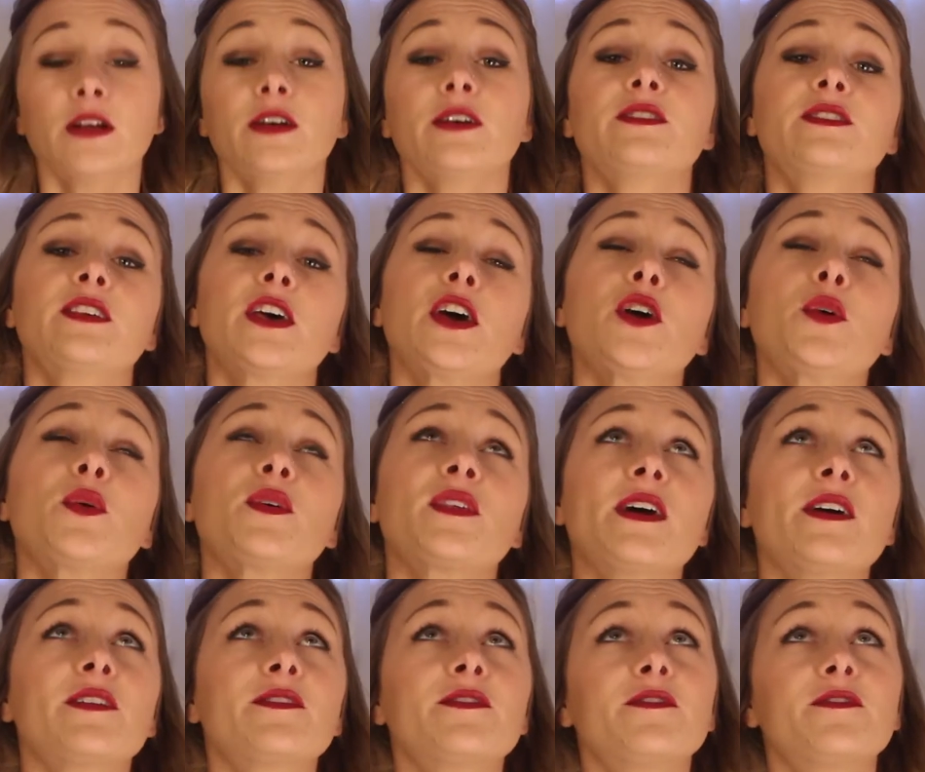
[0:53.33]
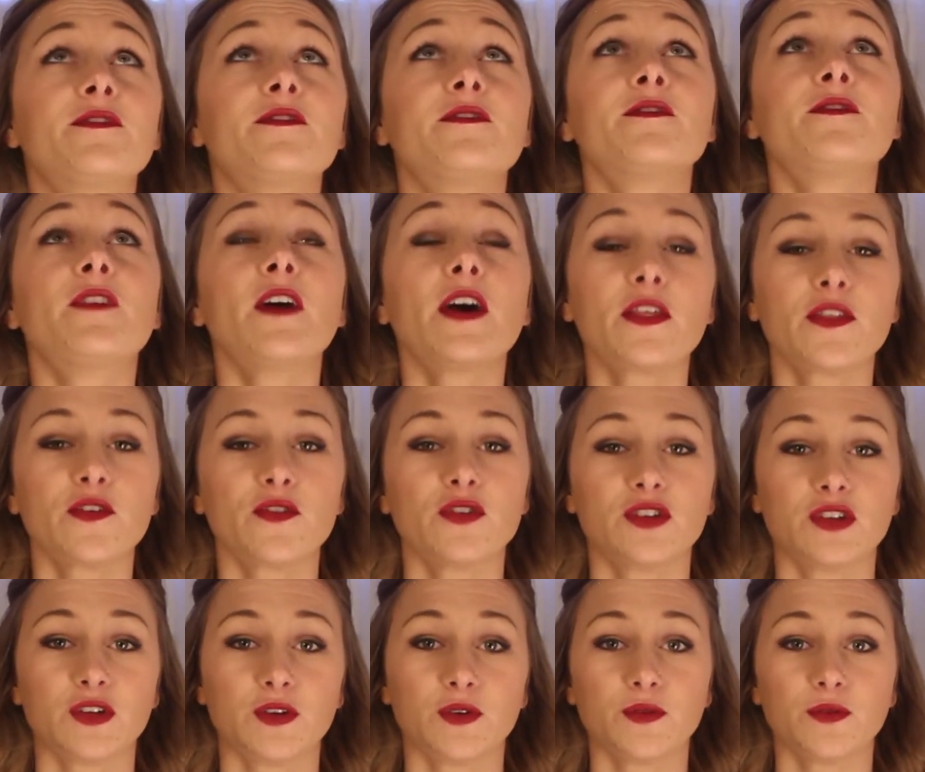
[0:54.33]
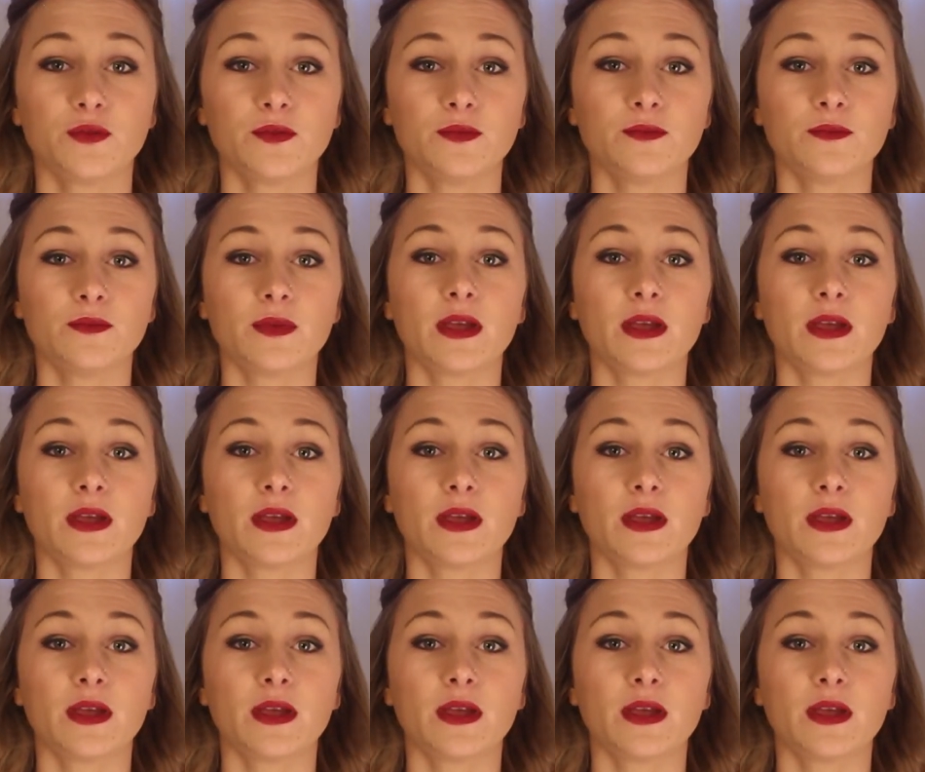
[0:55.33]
So without further ado,